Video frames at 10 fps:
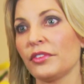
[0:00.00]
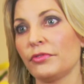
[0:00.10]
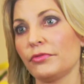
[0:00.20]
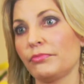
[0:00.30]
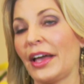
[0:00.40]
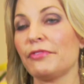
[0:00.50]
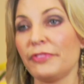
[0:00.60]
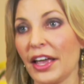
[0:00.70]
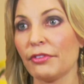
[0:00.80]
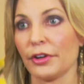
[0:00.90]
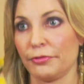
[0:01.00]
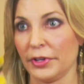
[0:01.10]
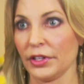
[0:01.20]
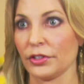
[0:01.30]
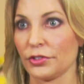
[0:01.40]
of my favorite
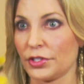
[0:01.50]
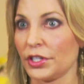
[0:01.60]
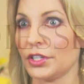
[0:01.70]
fillers to